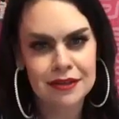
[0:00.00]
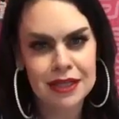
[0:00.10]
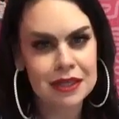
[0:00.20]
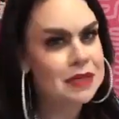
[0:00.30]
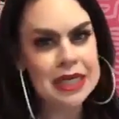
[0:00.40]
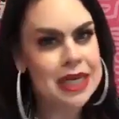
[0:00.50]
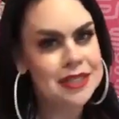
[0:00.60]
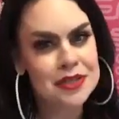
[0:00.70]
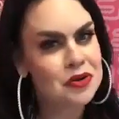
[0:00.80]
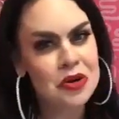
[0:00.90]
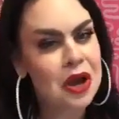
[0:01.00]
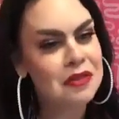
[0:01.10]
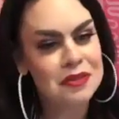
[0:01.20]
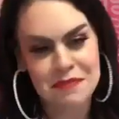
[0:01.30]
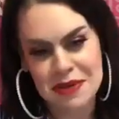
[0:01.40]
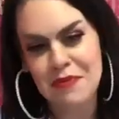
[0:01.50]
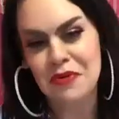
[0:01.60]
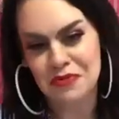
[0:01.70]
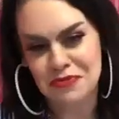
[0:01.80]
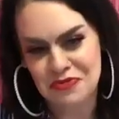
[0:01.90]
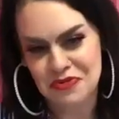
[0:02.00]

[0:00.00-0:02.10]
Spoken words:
in many cases are not the people